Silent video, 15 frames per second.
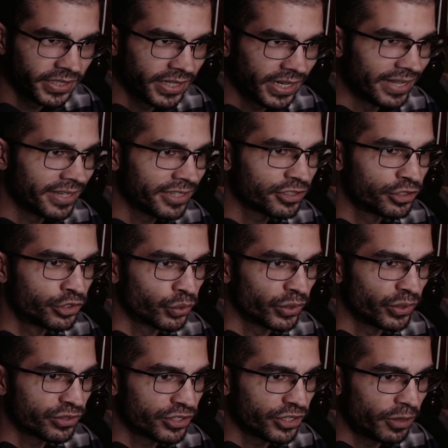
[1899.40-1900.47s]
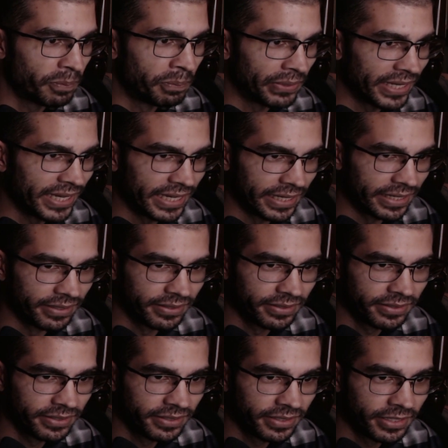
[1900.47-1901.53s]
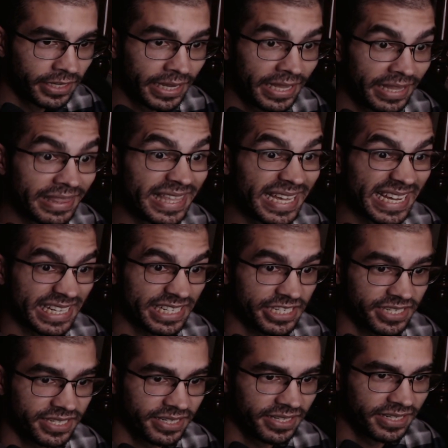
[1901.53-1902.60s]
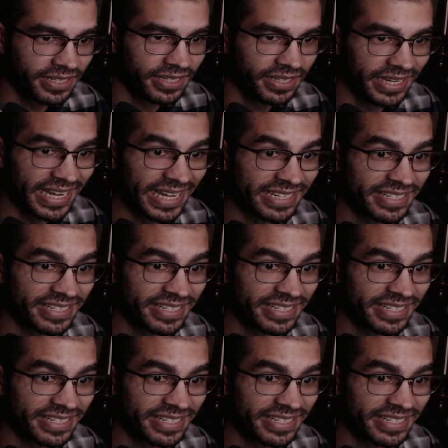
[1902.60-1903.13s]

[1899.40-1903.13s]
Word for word: I think it's a drill saw blade. This. It's